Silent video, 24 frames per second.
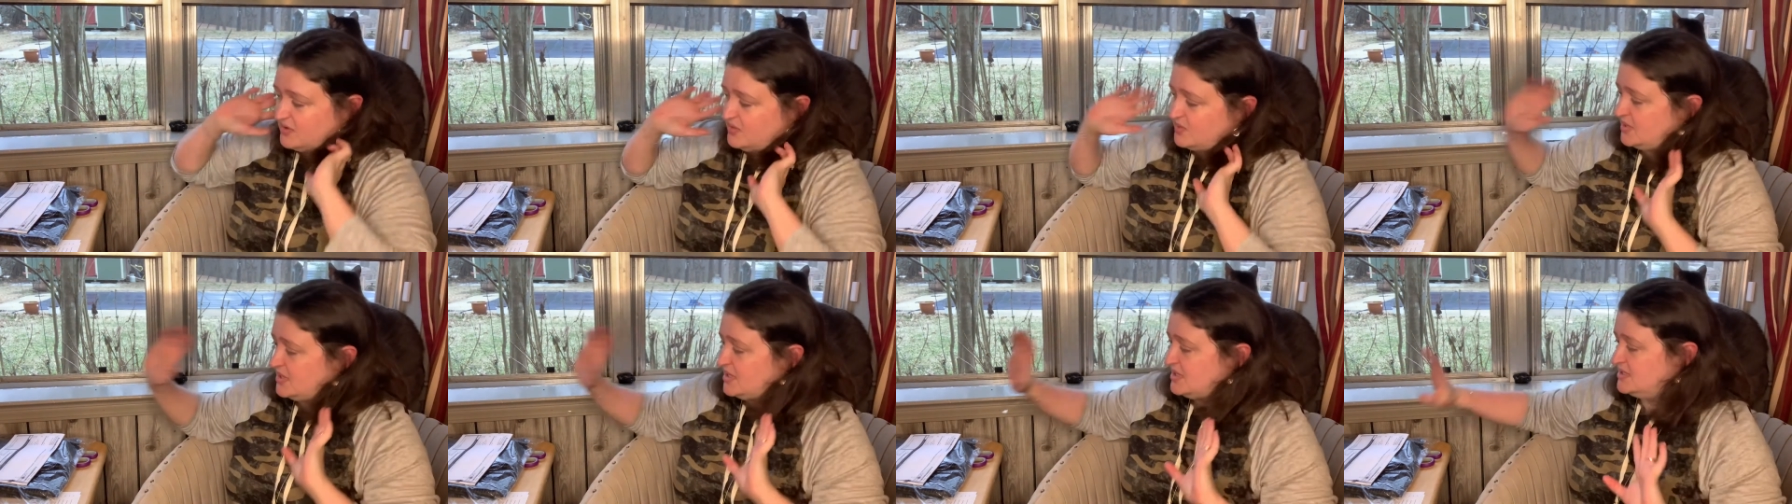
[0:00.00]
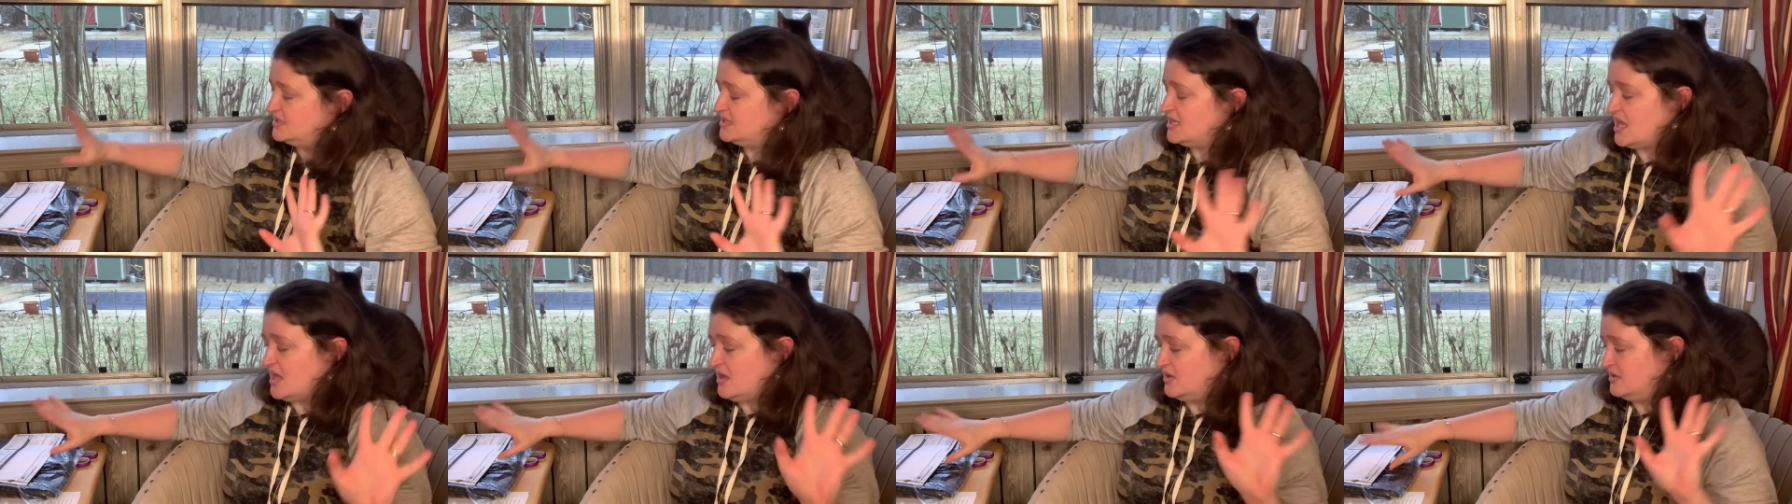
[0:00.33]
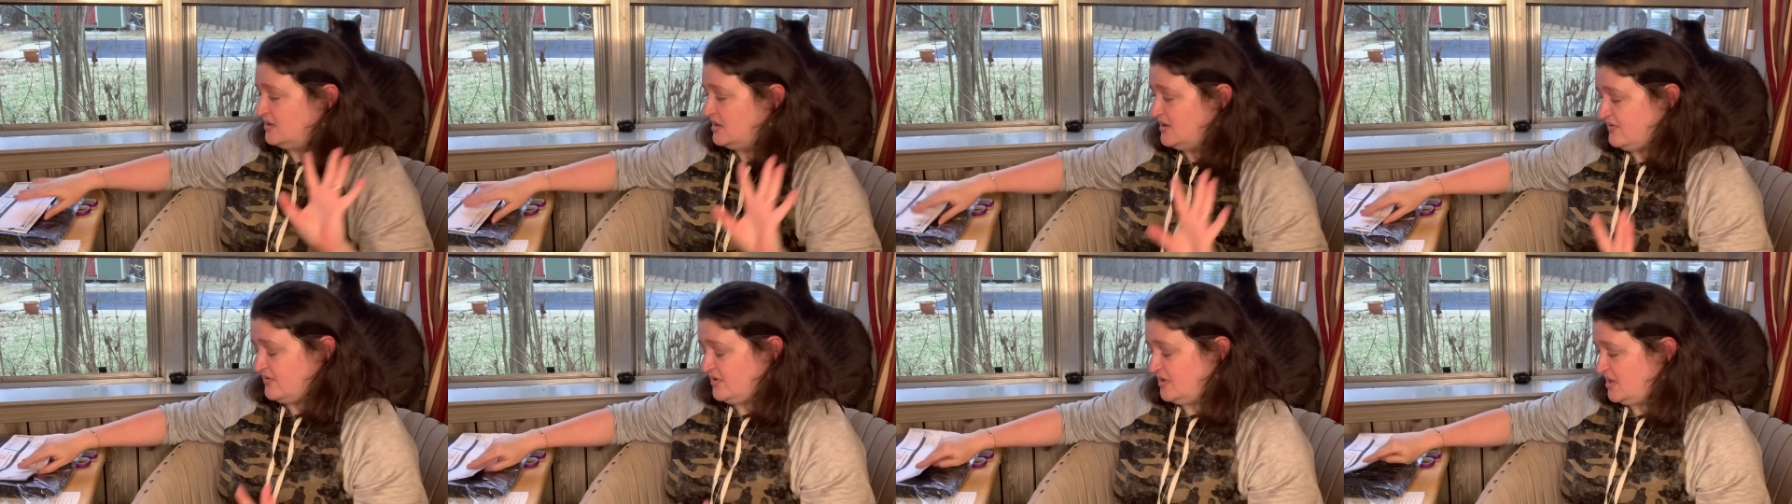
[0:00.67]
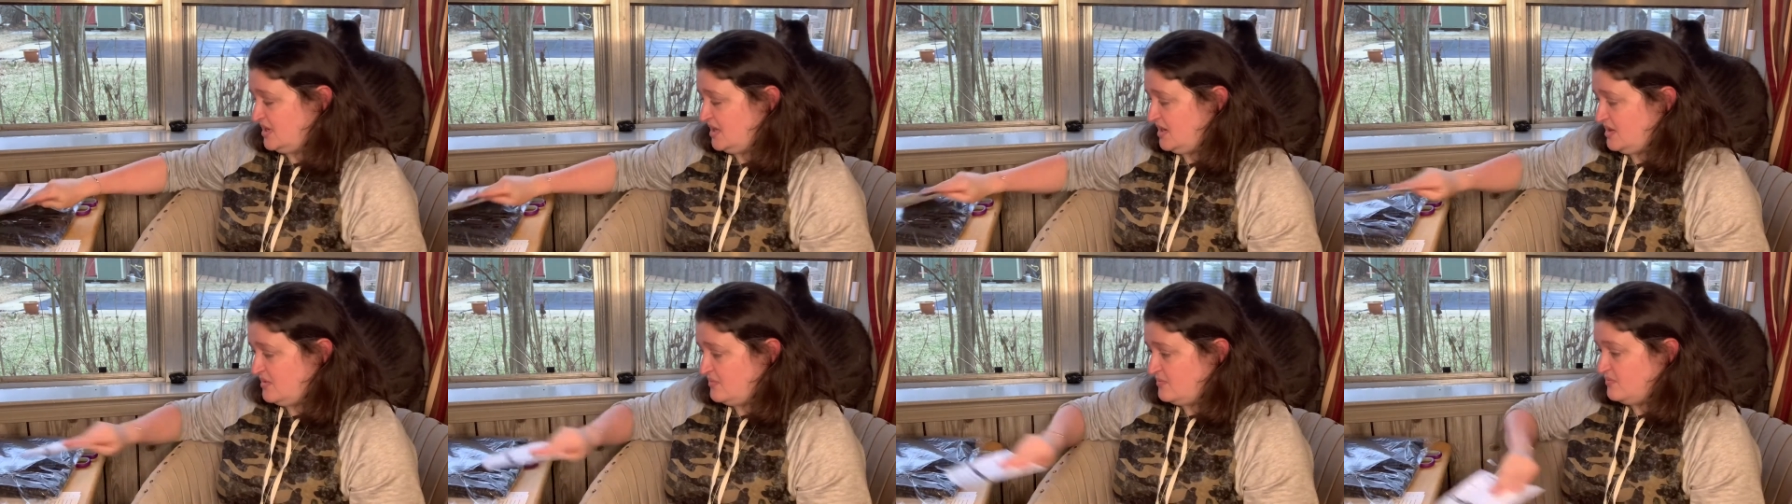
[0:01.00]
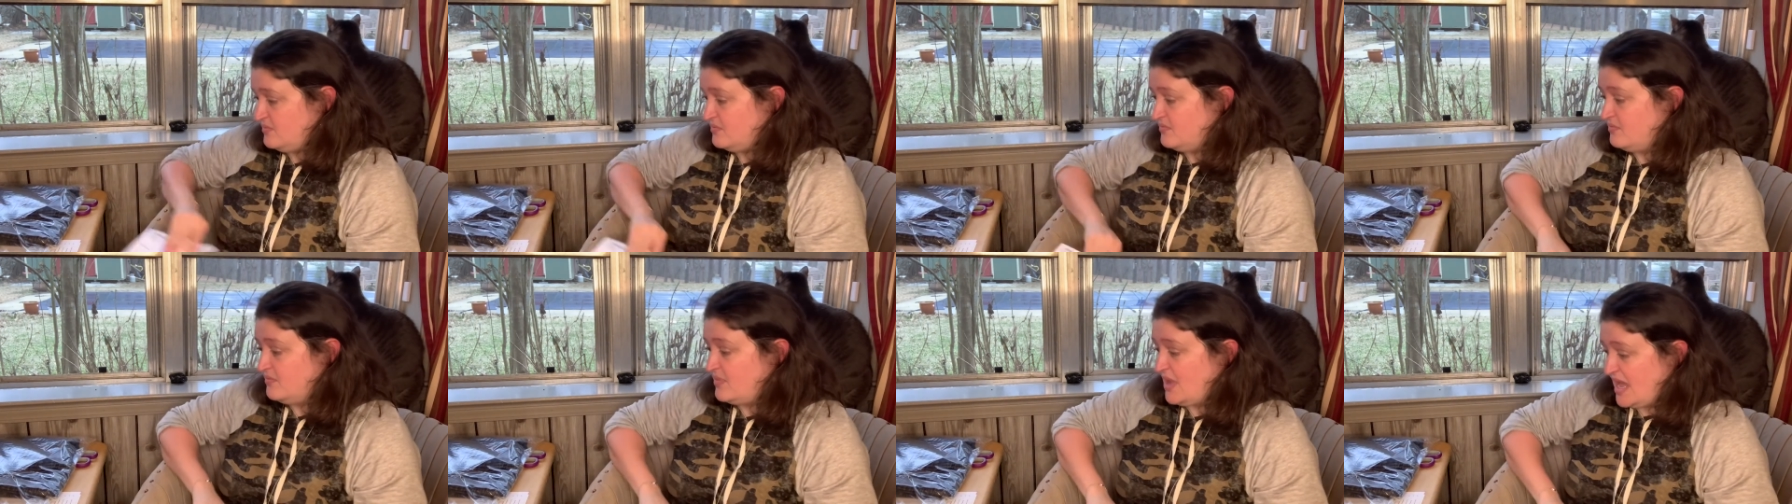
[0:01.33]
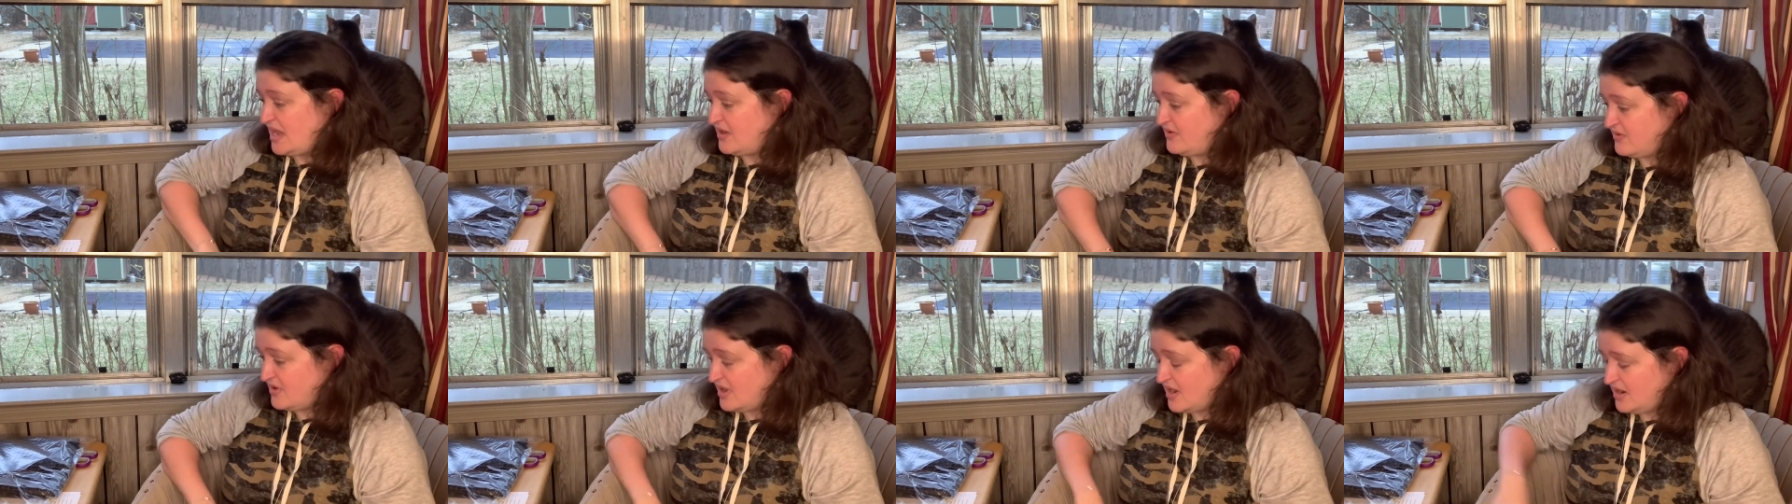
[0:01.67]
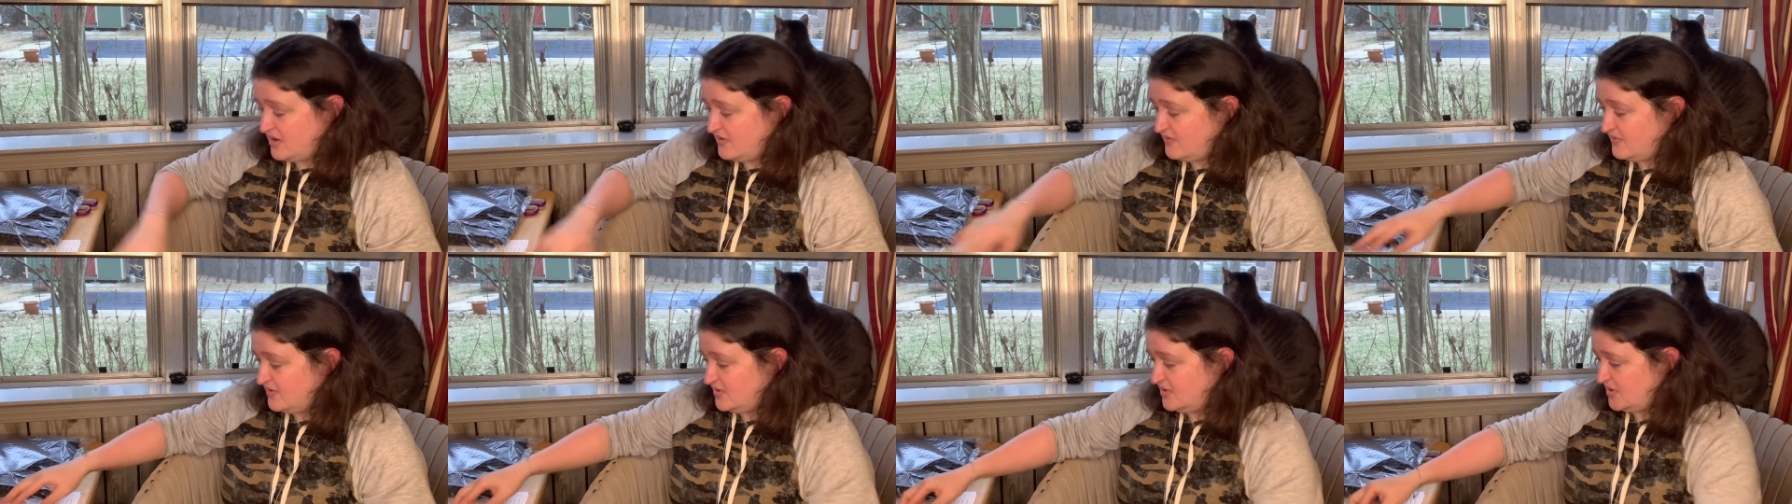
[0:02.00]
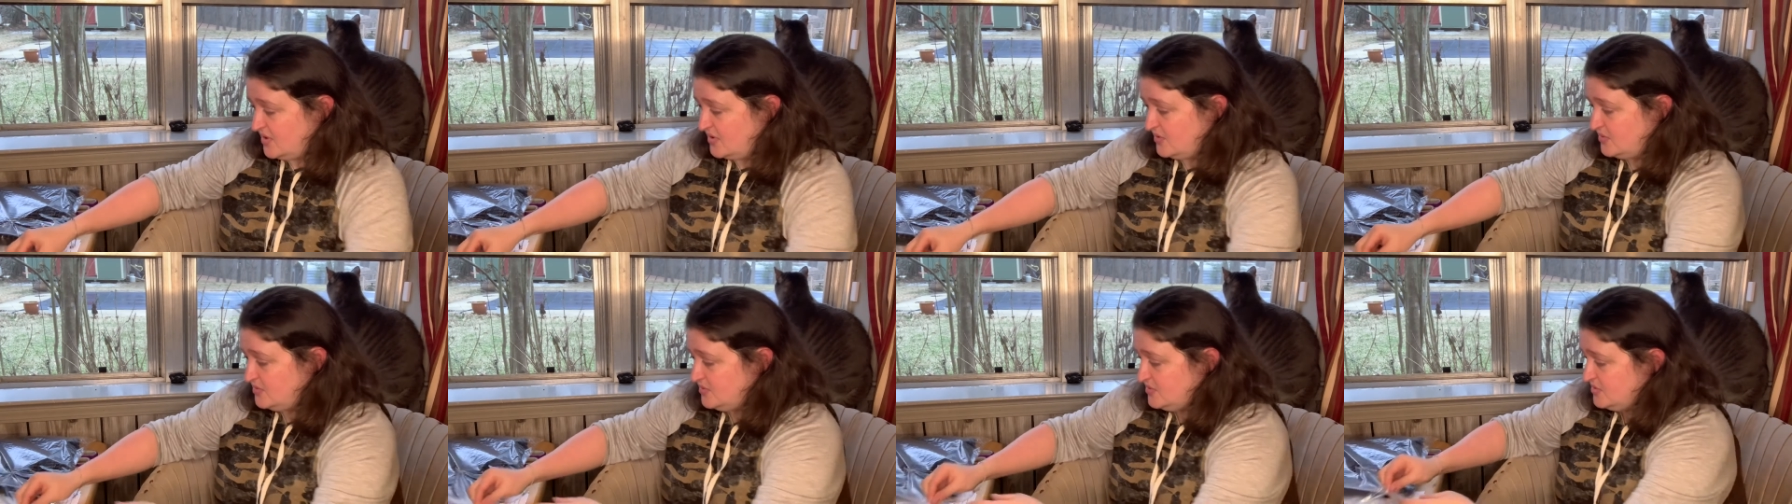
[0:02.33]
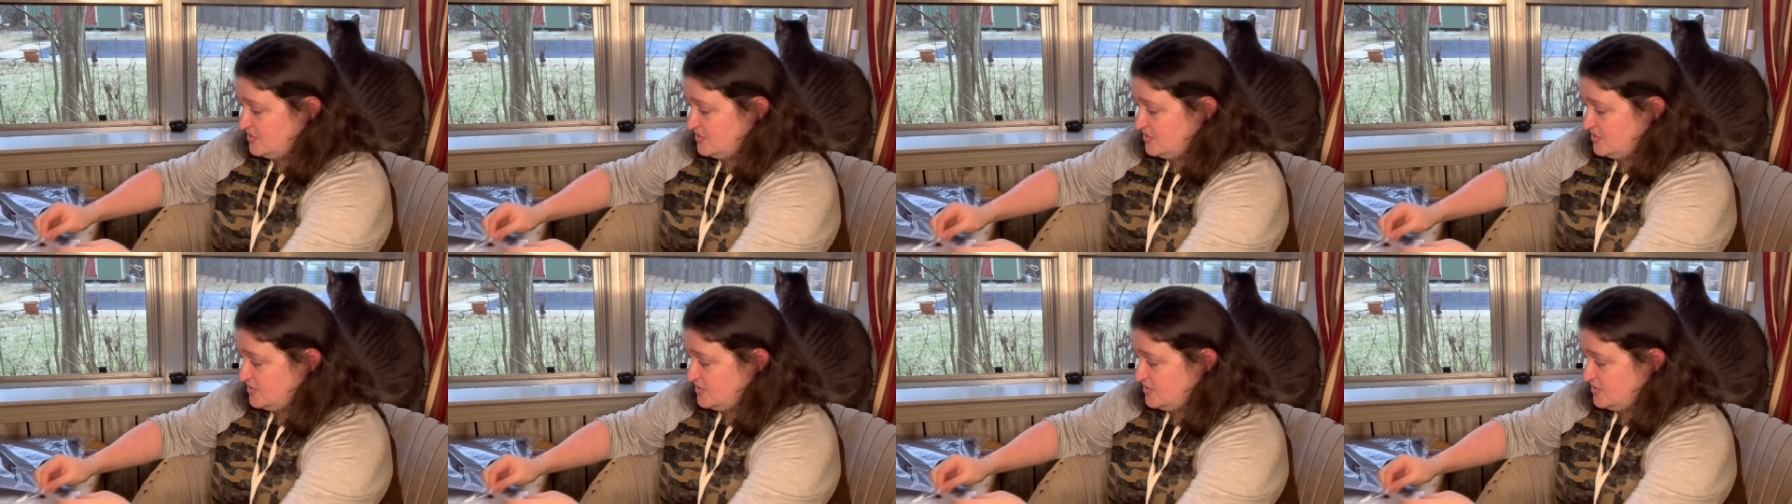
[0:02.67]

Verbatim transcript: because I'll never get it back right if I don't.